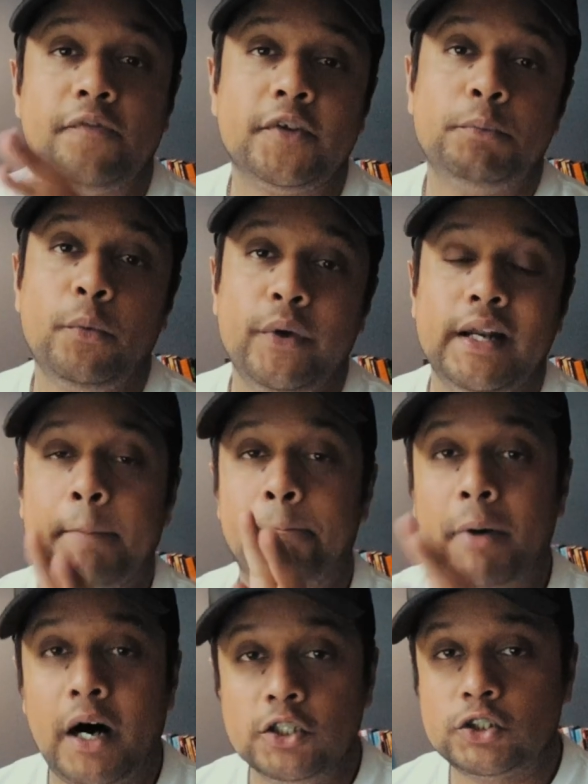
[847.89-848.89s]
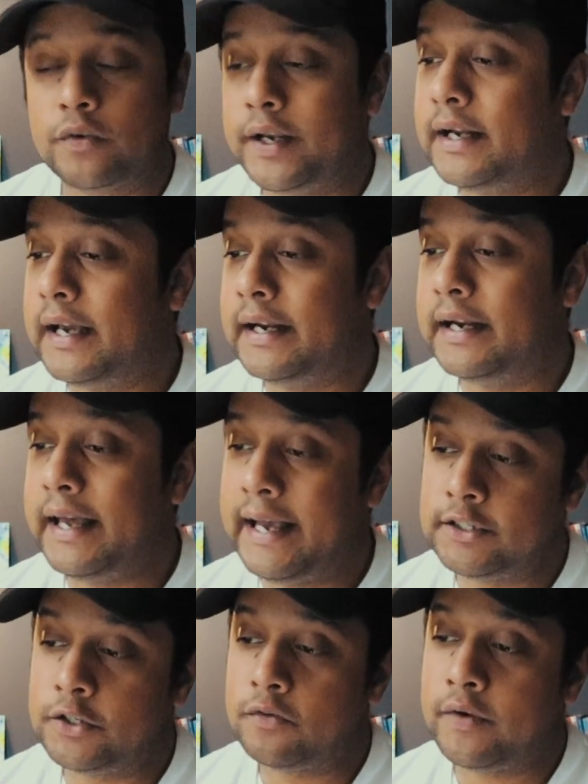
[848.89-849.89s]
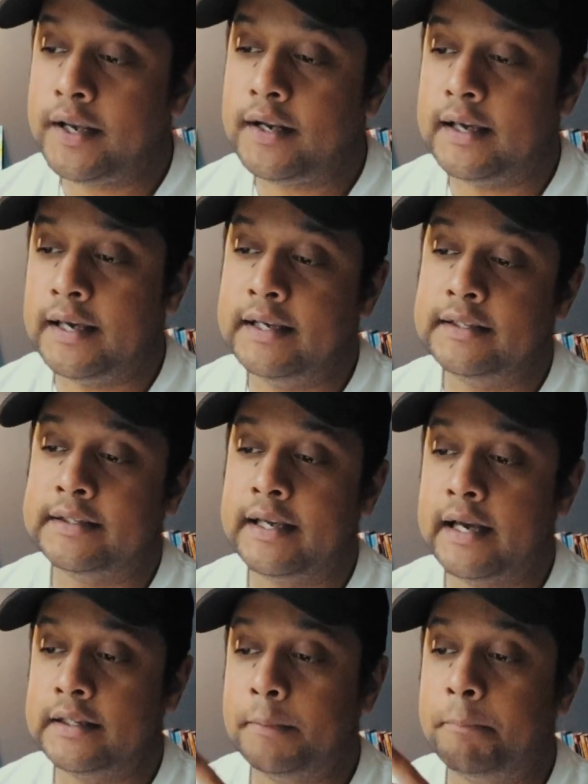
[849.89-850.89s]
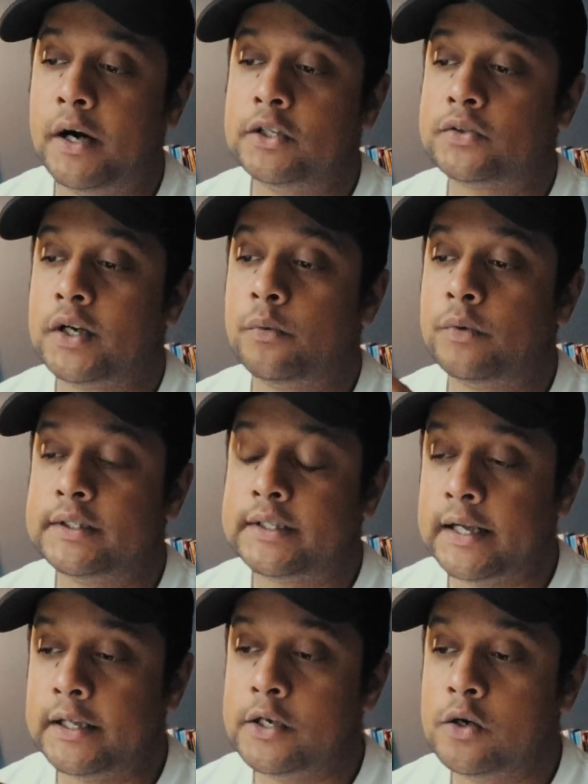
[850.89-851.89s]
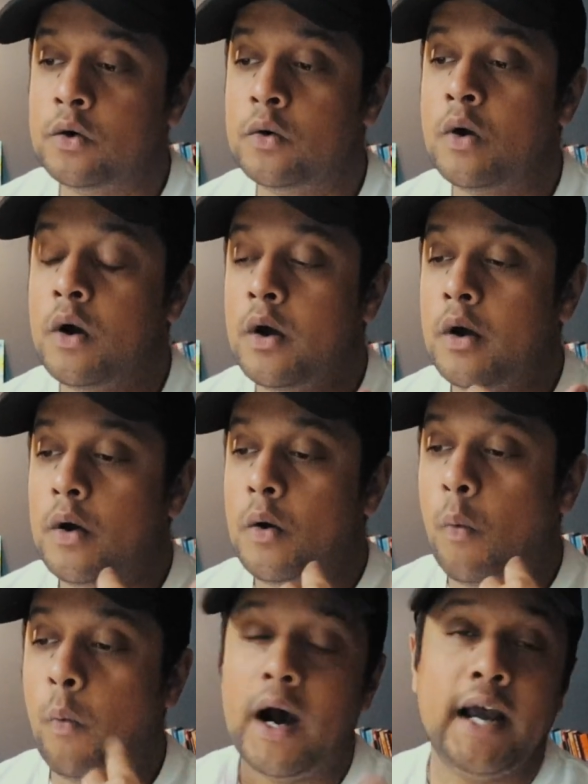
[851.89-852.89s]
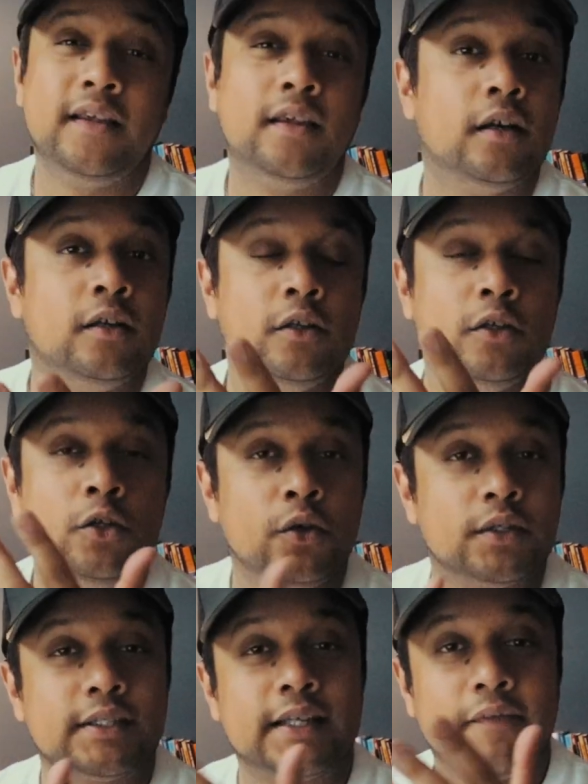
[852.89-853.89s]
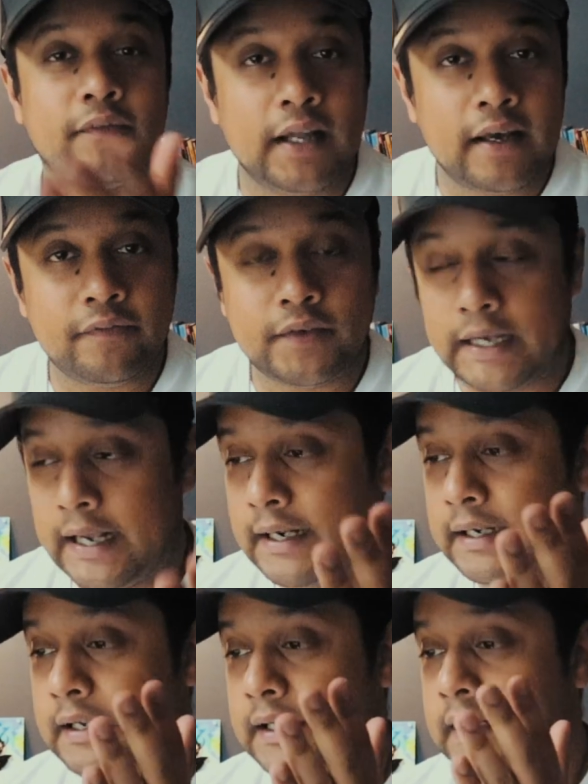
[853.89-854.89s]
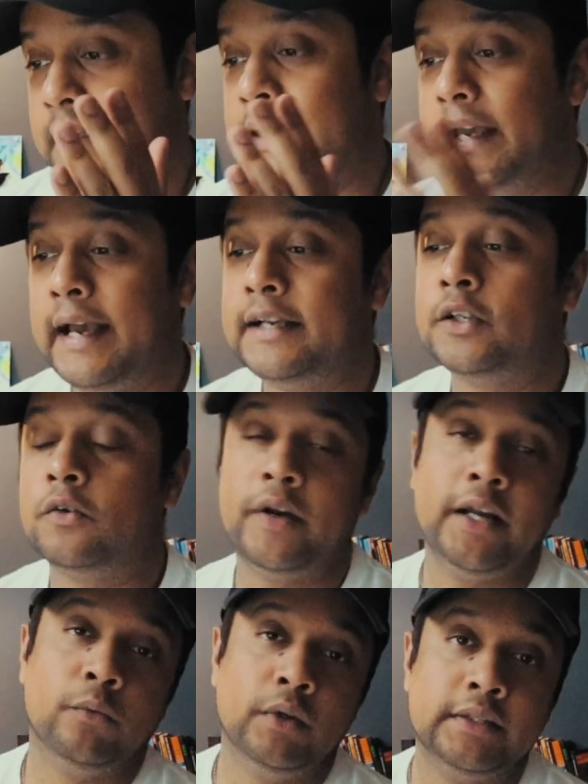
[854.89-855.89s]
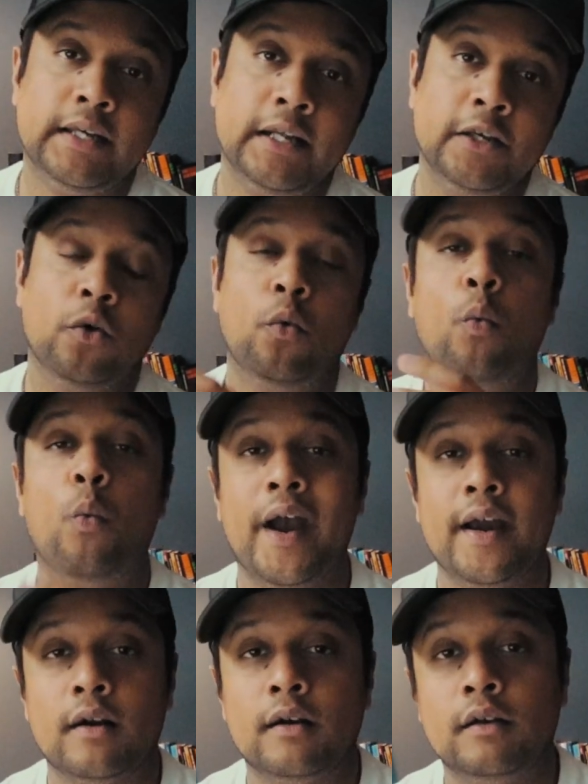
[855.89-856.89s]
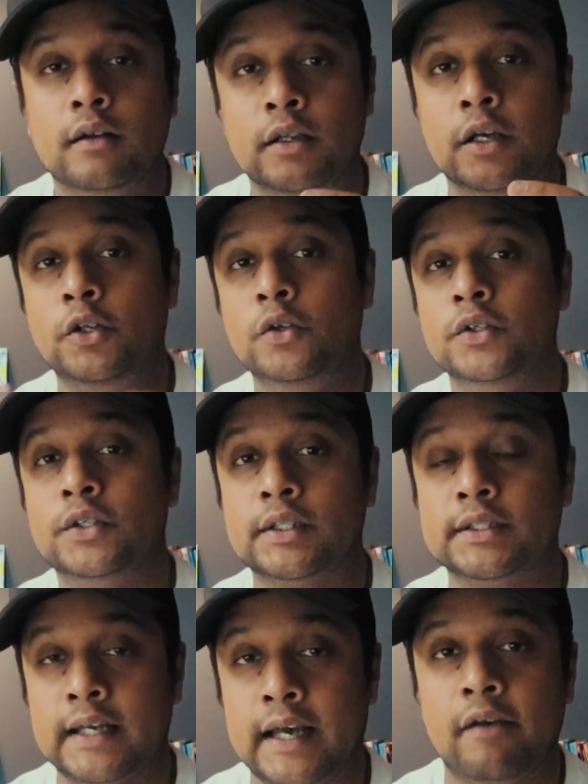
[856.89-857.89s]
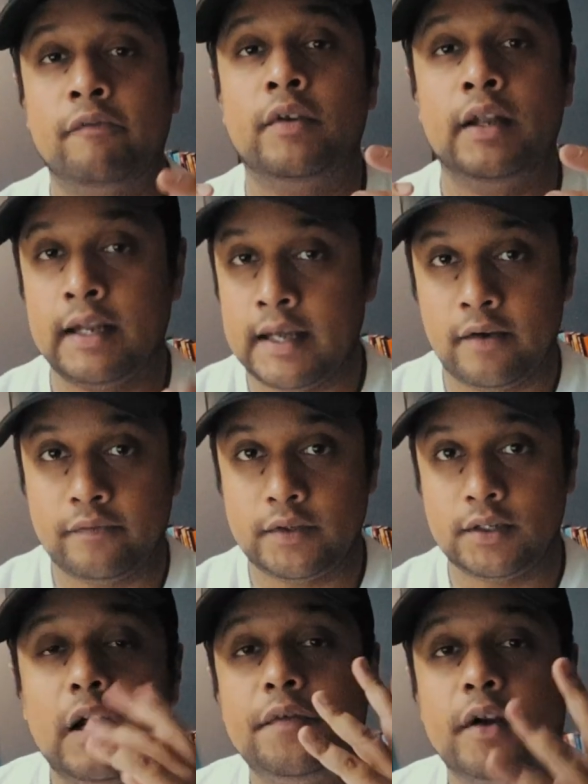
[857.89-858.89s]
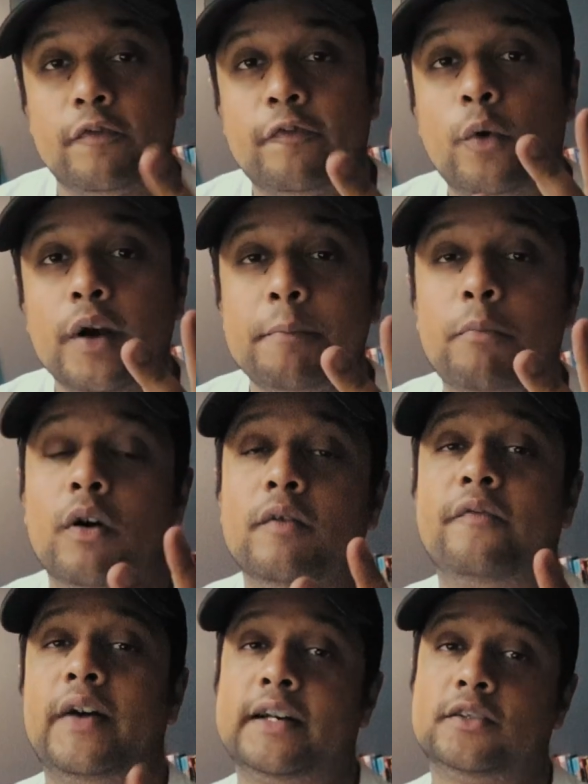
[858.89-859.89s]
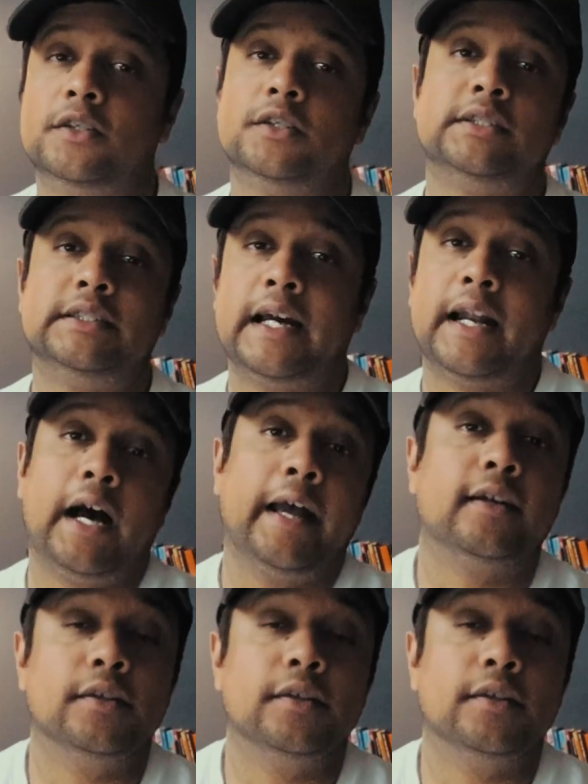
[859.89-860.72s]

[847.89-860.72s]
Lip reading: difference between a bounce rate and an exit rate is that the bounce rate will tell you why the users have left, and then the exit rate will tell you where the users have left. Now, there are four important factors that I